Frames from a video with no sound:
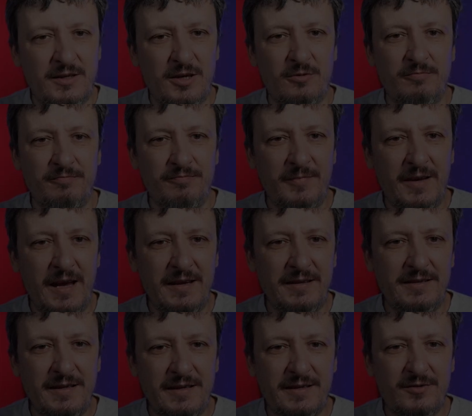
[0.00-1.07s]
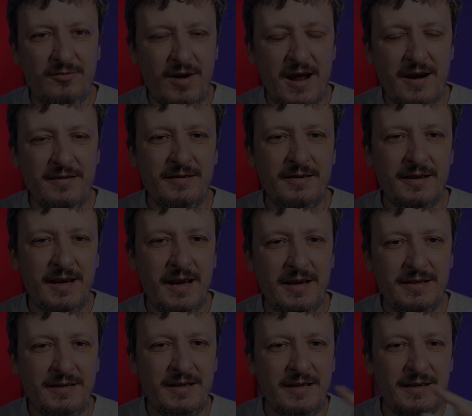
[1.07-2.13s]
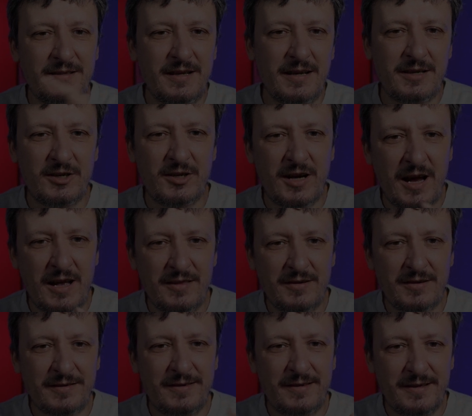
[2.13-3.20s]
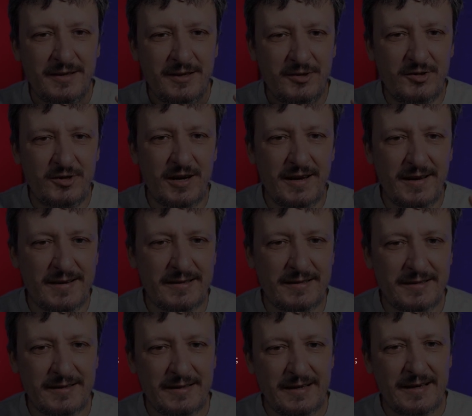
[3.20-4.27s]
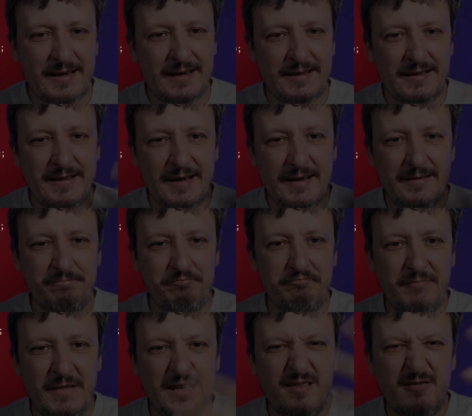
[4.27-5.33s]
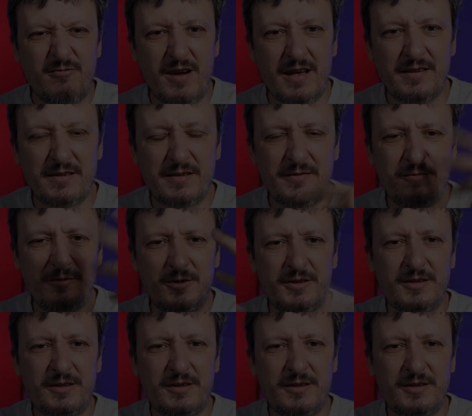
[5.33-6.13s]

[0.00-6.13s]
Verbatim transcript: So K6 run, K6-100.js, and then it runs for